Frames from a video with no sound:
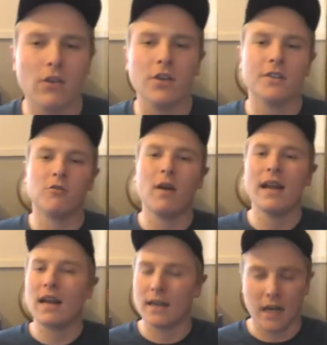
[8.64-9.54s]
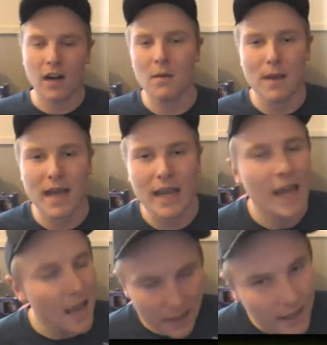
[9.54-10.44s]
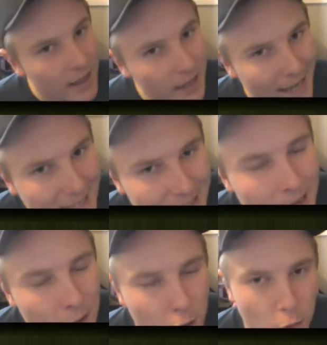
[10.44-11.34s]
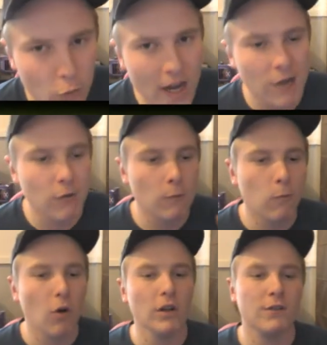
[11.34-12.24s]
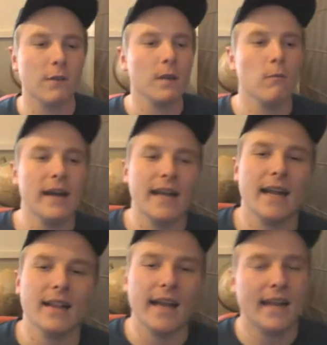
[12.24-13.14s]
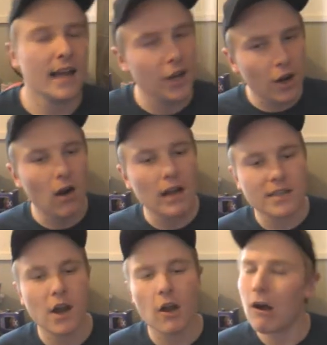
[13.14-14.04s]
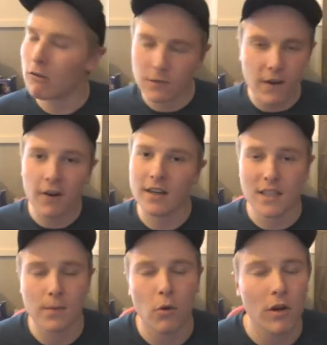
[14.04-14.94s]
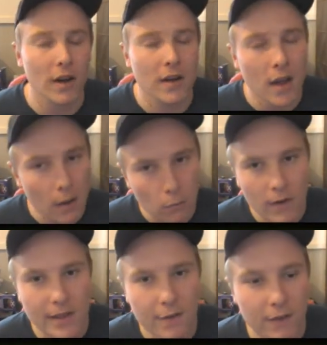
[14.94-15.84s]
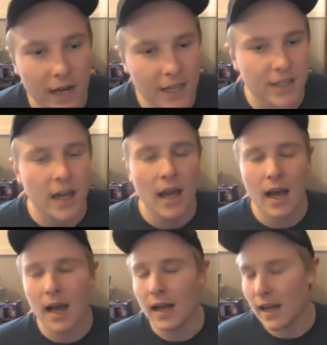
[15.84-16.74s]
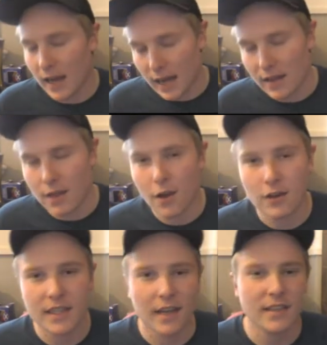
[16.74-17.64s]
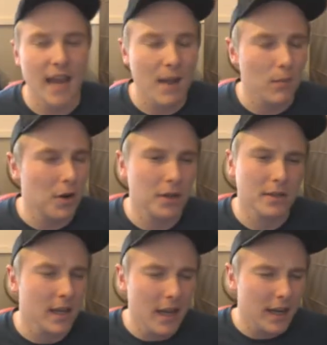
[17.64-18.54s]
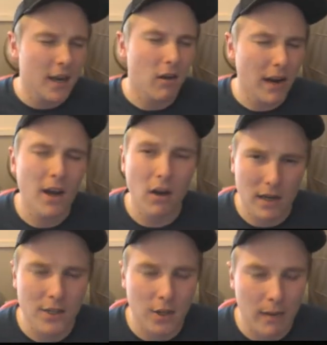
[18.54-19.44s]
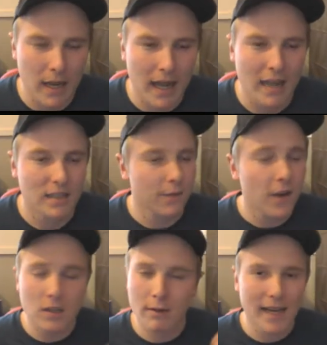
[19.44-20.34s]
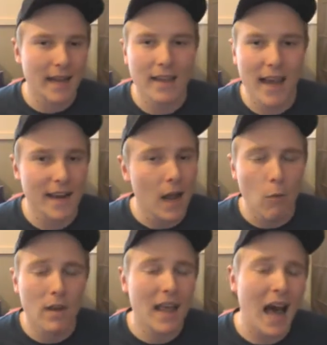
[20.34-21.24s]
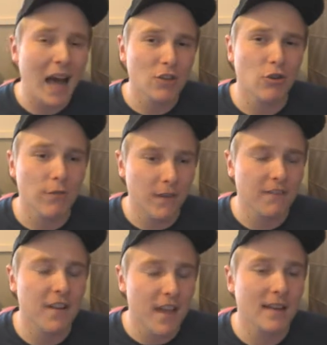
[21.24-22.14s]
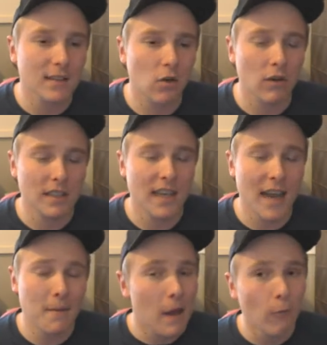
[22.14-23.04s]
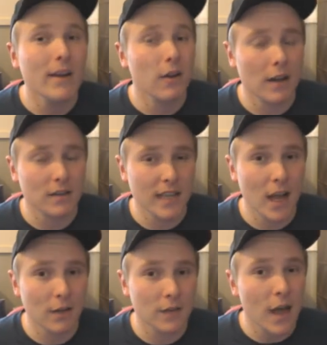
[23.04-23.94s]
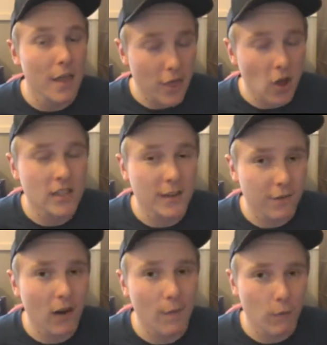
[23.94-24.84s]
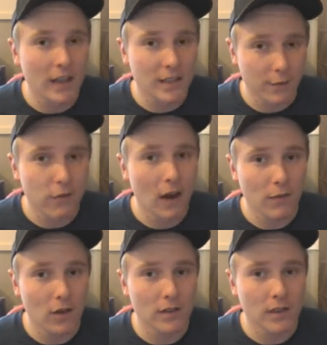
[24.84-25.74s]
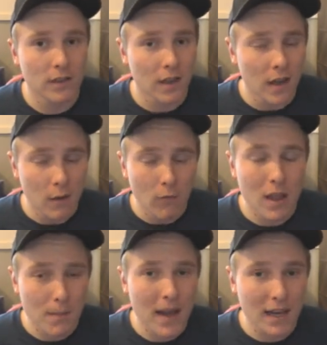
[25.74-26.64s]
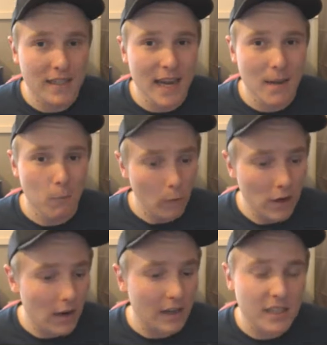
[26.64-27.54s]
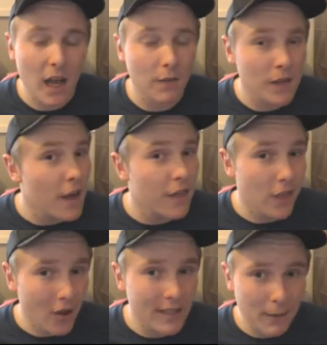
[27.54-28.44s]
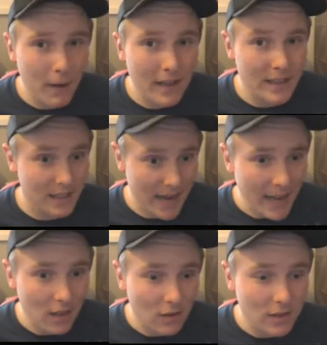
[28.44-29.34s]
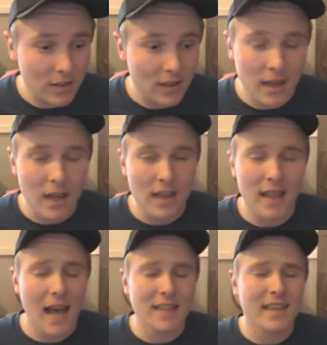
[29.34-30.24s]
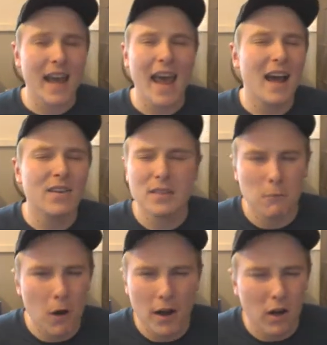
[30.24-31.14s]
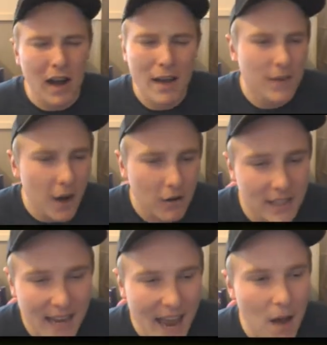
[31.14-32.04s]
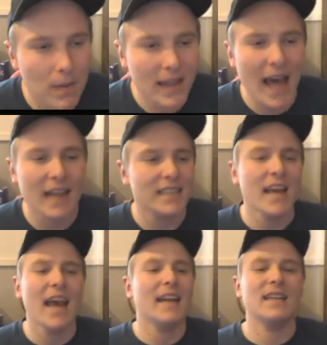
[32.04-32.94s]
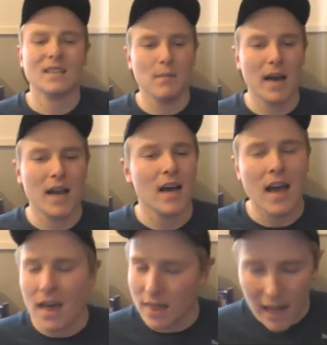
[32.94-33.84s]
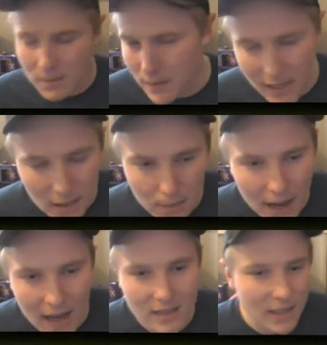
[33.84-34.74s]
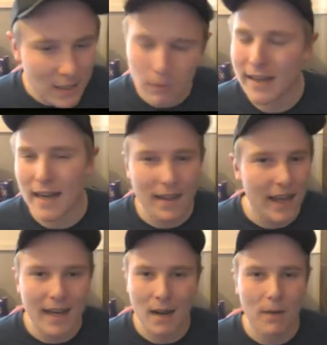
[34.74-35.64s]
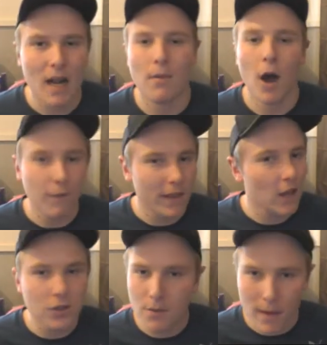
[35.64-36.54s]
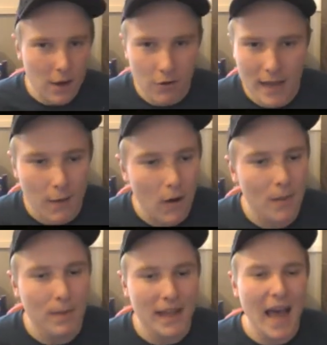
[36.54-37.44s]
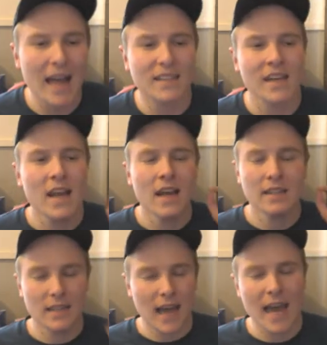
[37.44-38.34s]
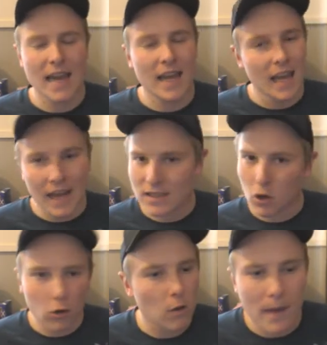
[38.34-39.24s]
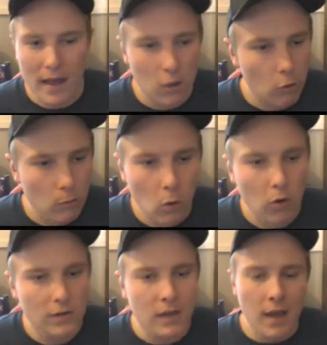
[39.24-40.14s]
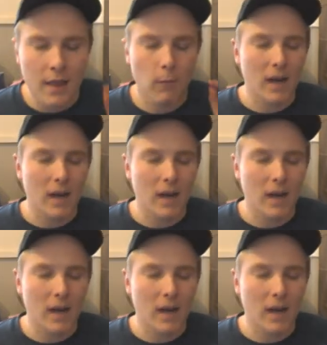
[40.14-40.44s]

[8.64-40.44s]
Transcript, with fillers: on your screen are gonna be the Elite 3 rewards from the weekend league. Now, you guys know I was very disappointed with the finish uh, in 13-10 because, you know, I know I can do better, lads. The first weekend league, with 150,000 coin team, we got ourselves 35 wins and 5 losses. With a better team, we got ourselves 30 wins and 10 losses? Lads, how does it work? I have no idea how, but lads, it doesn't matter. That's in the past. This weekend league coming up, hopefully I'll do better on that one one. But lads, today it's all about the rewards, the